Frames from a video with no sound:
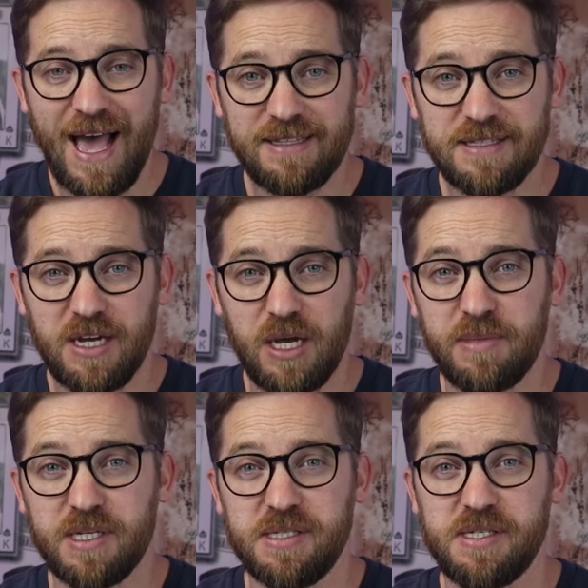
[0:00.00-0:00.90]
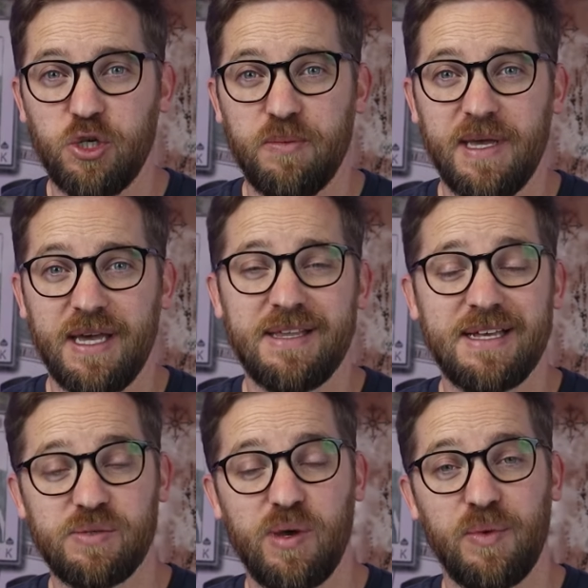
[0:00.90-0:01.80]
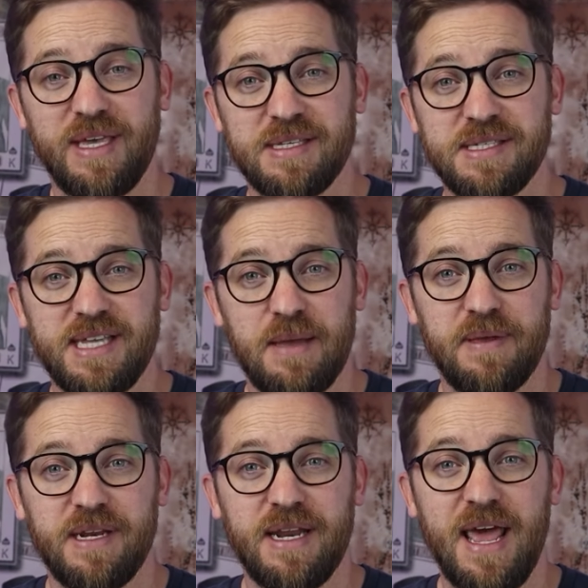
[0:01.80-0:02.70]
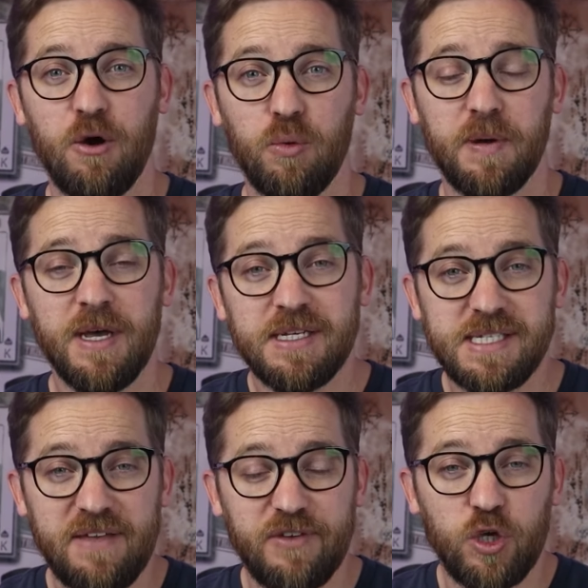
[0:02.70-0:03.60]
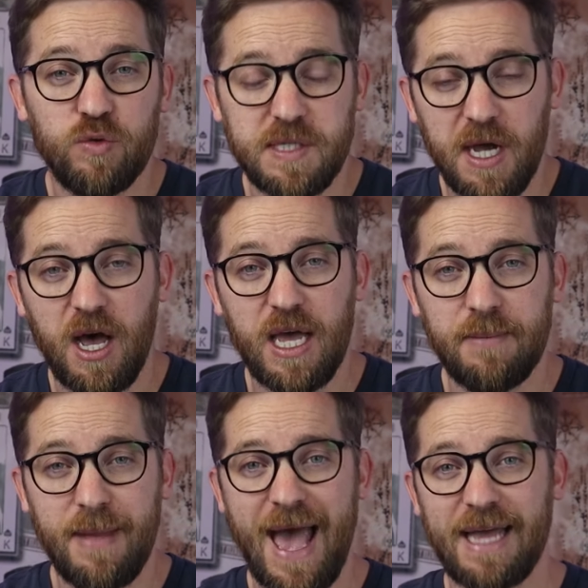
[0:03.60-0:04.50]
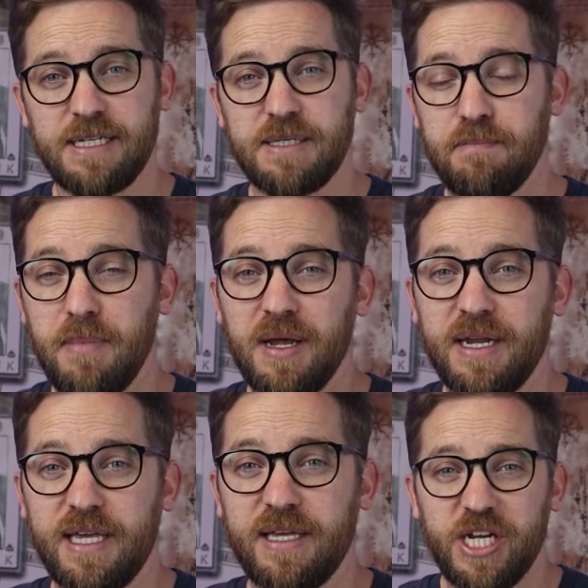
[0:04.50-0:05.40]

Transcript: and time consuming, and that's where we can step in and help, saving you time and money.